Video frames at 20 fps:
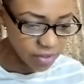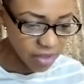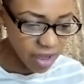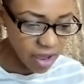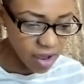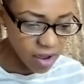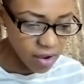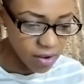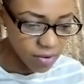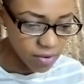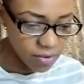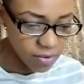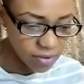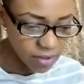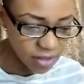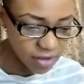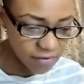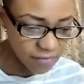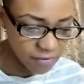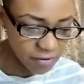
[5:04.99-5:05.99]
Thou,
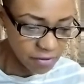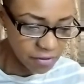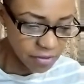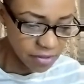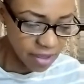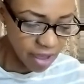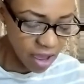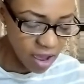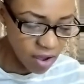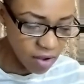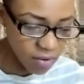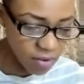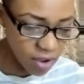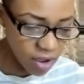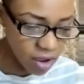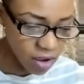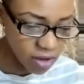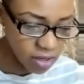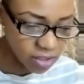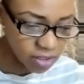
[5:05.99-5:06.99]
even thou
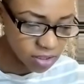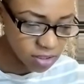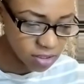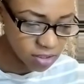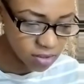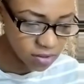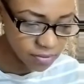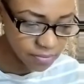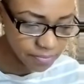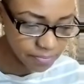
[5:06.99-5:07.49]
art